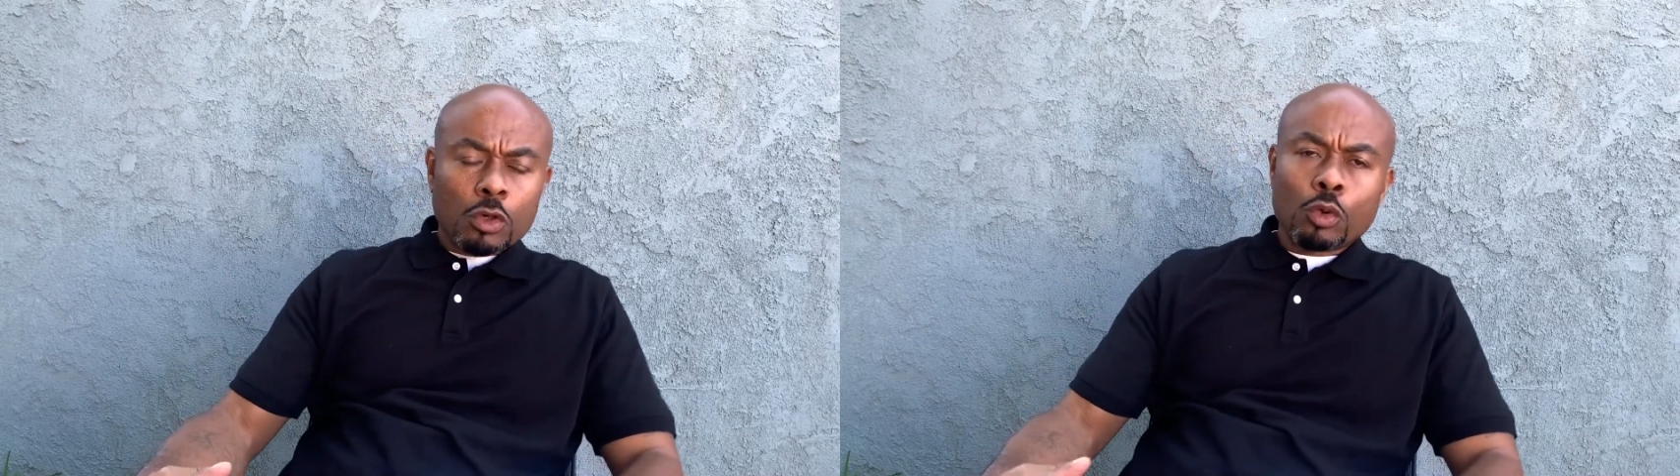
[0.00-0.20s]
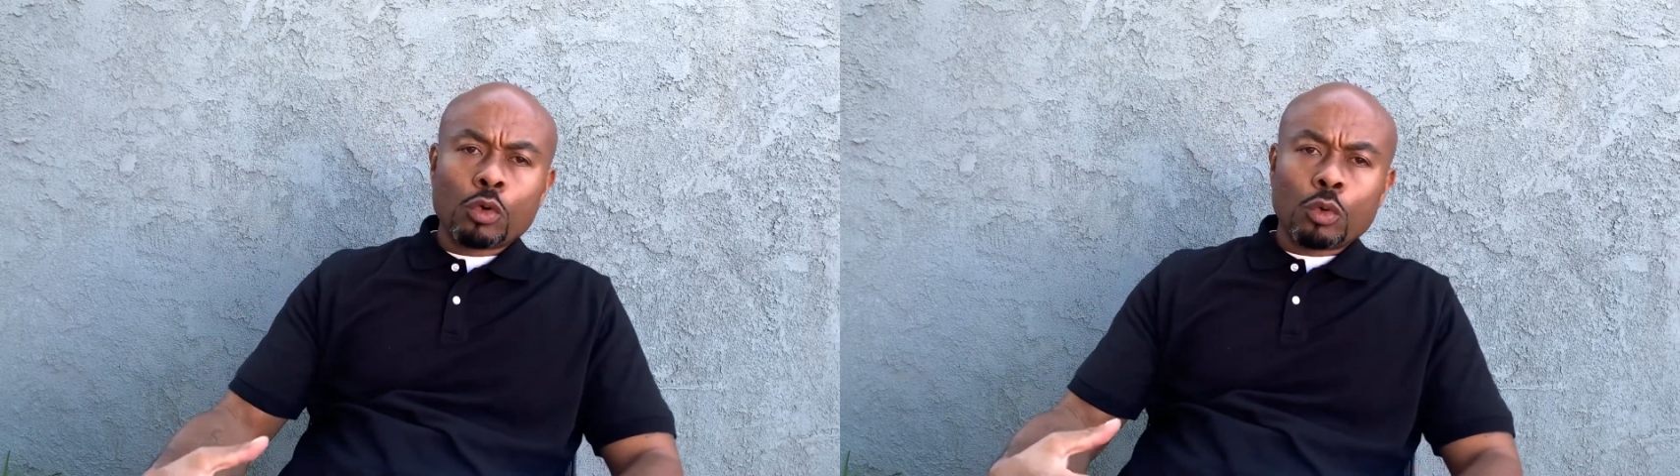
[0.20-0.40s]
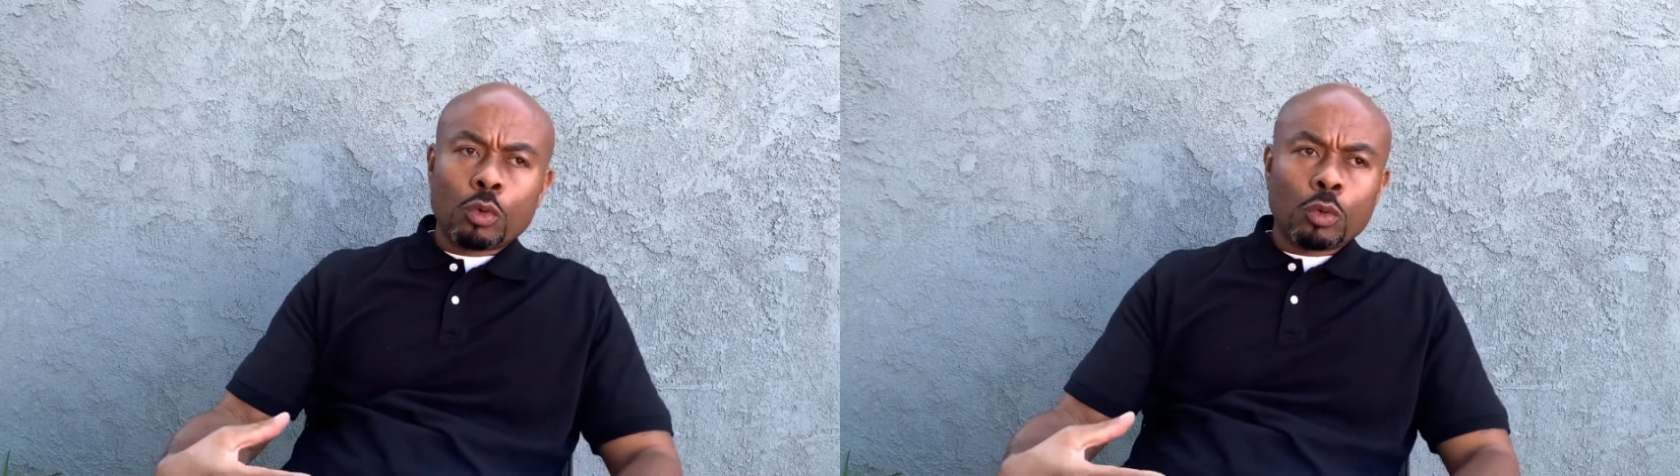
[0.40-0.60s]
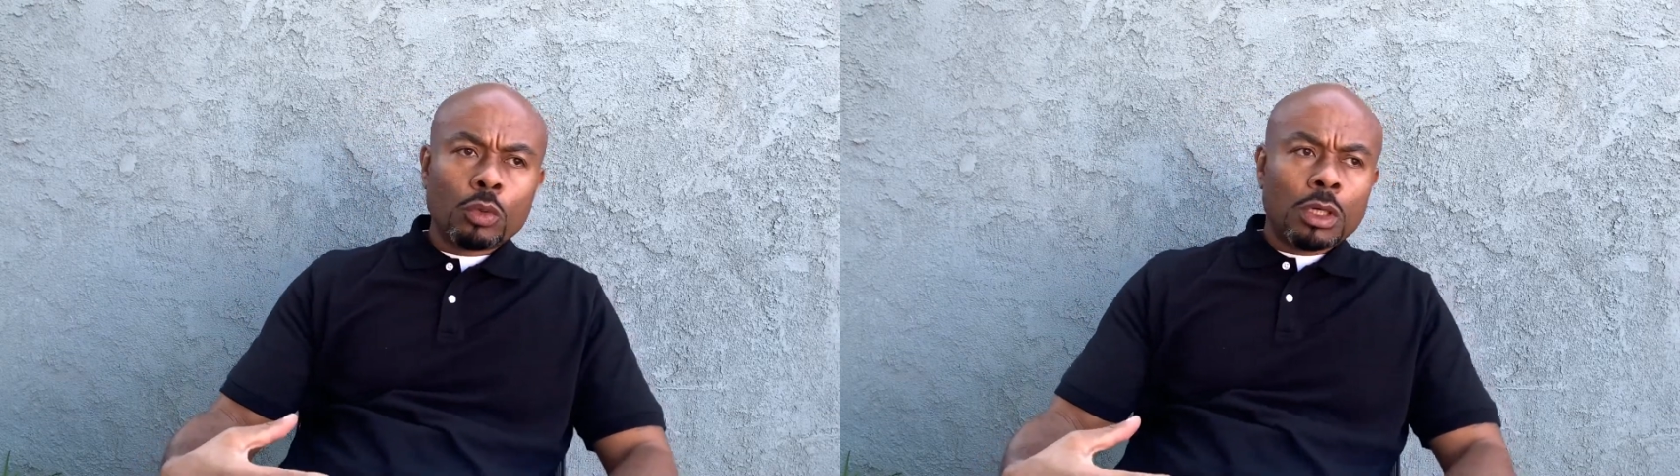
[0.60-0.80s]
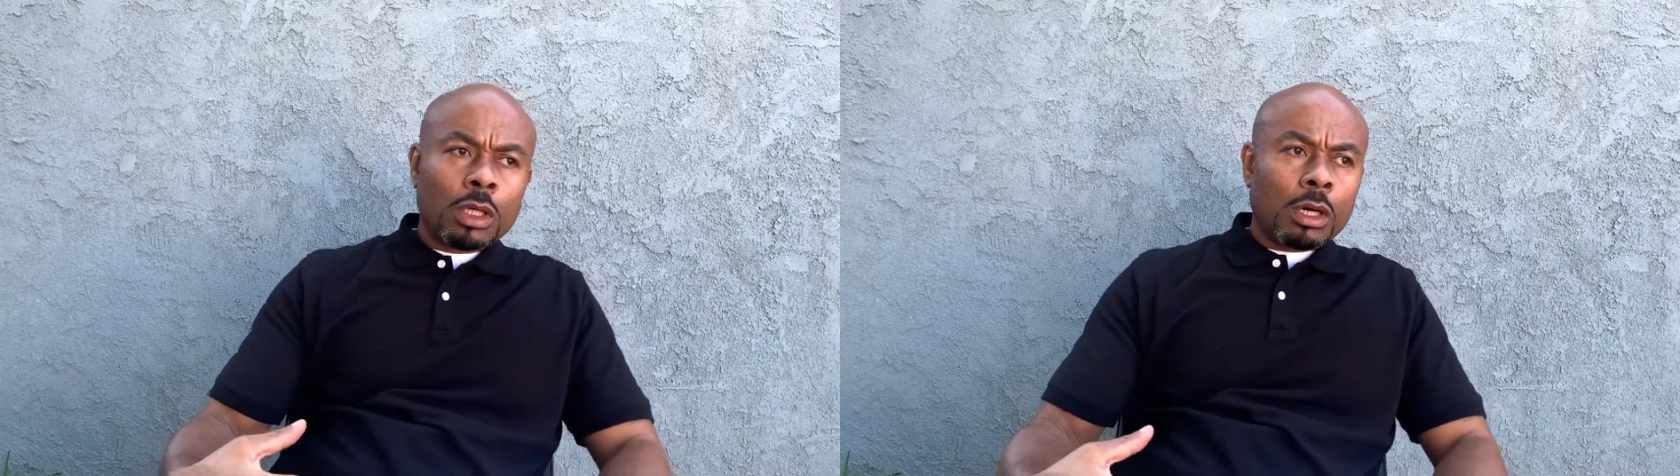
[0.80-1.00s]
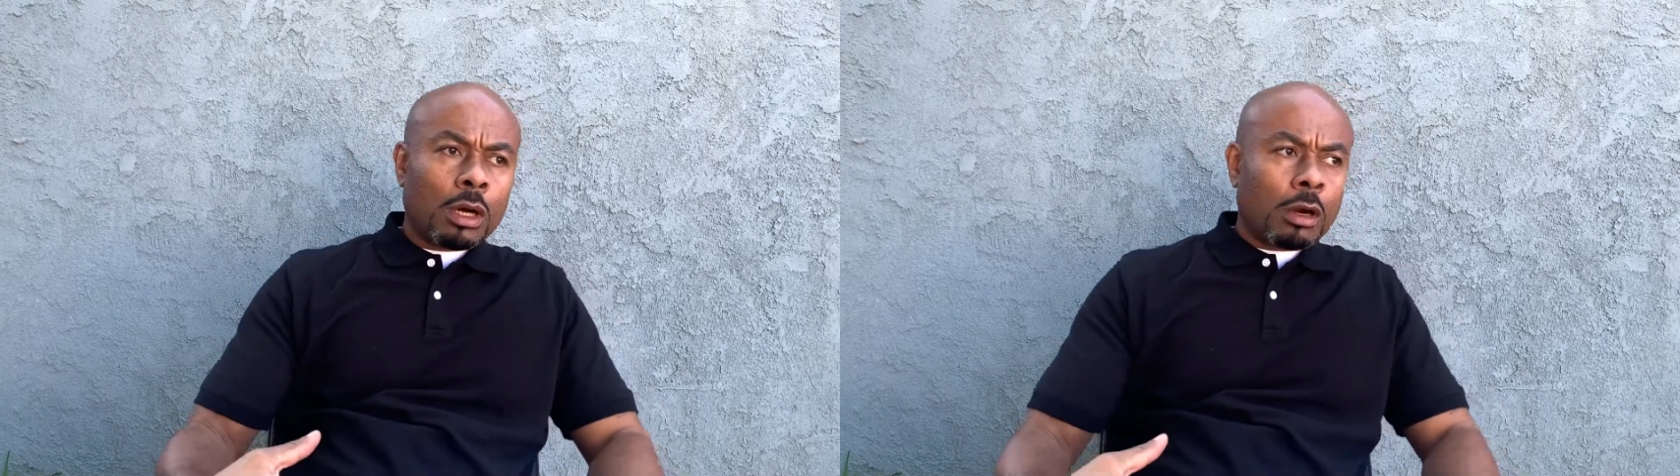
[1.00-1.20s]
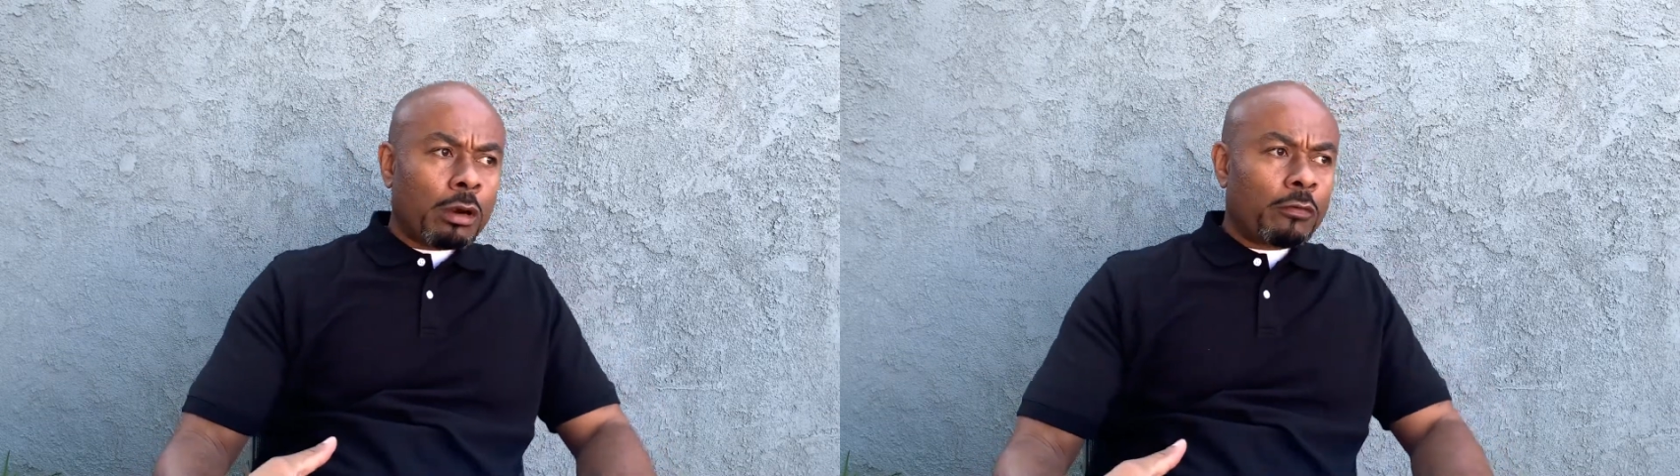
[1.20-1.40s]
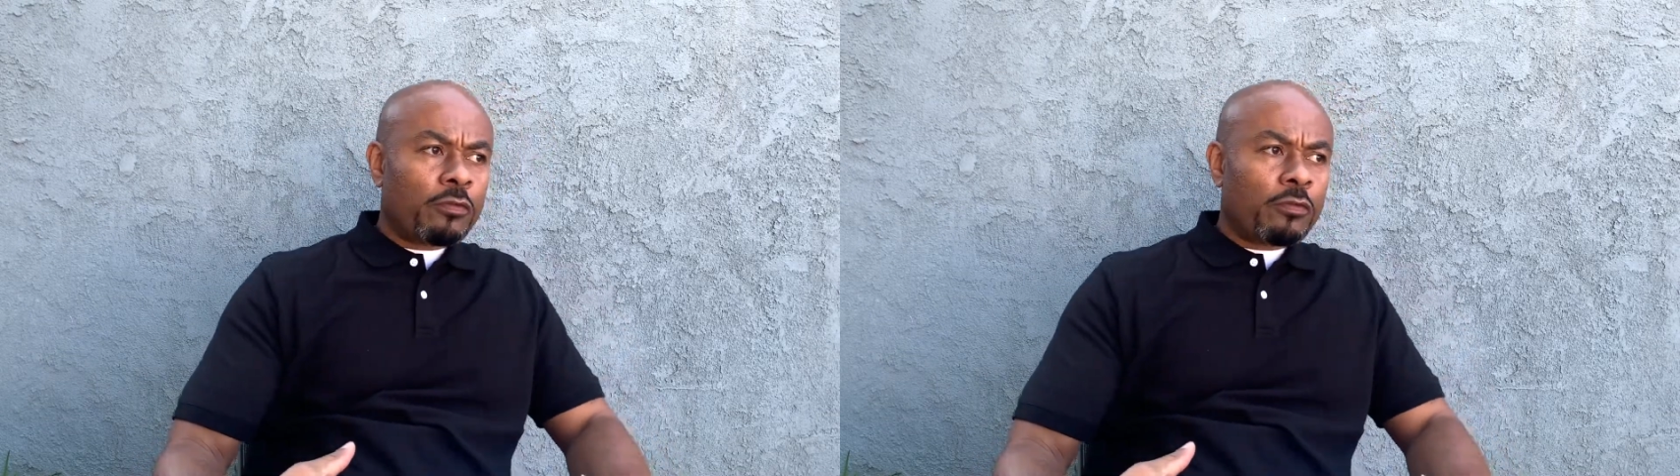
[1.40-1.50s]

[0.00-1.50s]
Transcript: who are